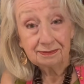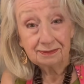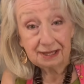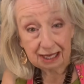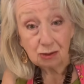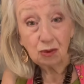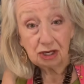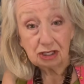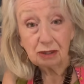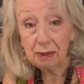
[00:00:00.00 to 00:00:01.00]
That's what
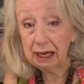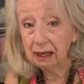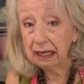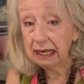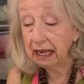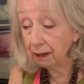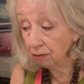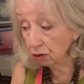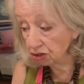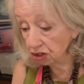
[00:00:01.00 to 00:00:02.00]
it's about. And help
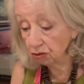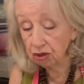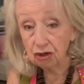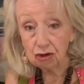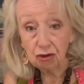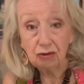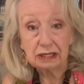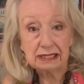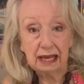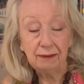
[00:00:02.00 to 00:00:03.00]
your children to do the
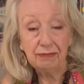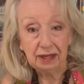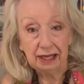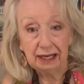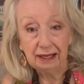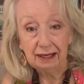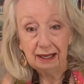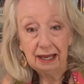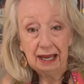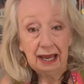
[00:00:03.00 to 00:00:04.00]
same thing.
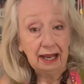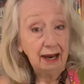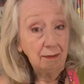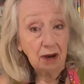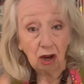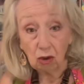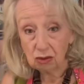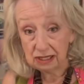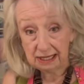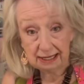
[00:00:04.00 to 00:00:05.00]
And I'm not going
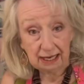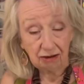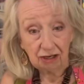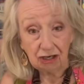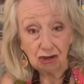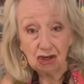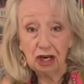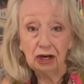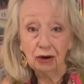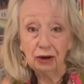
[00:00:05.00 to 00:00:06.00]
to sit down in a
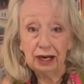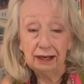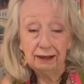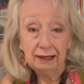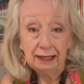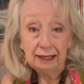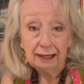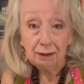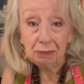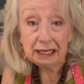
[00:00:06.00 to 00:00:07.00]
chair and
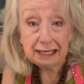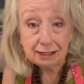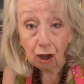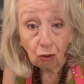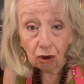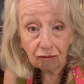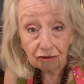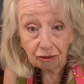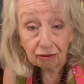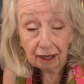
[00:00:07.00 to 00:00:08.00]
please all of
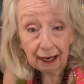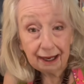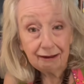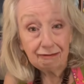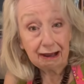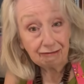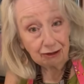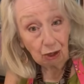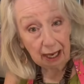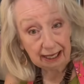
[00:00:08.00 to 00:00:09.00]
you. If I
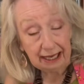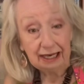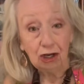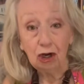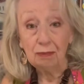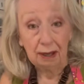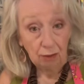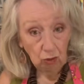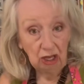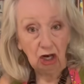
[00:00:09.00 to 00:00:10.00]
feel like getting up, I'm
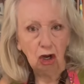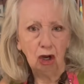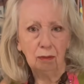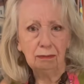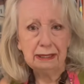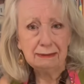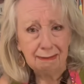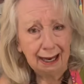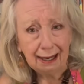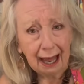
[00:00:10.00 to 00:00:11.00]
going to get up. It's
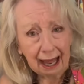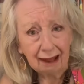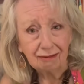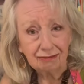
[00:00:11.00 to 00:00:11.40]
my life.